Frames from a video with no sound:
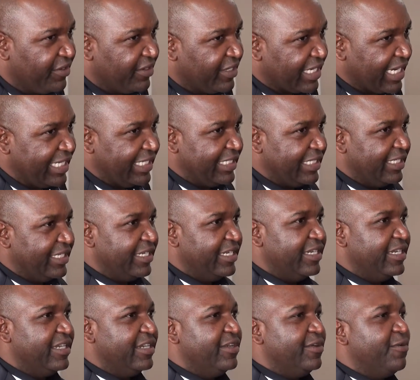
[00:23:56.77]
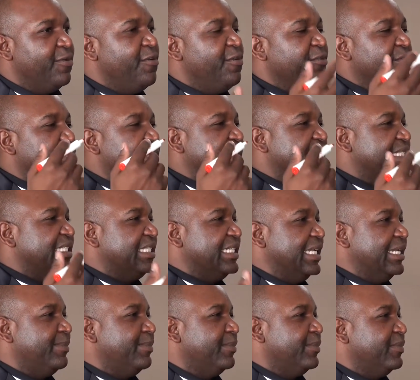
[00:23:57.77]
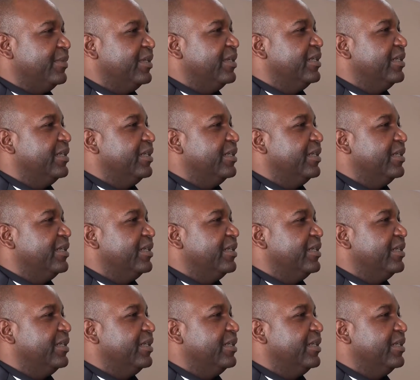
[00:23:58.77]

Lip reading: right, all these terms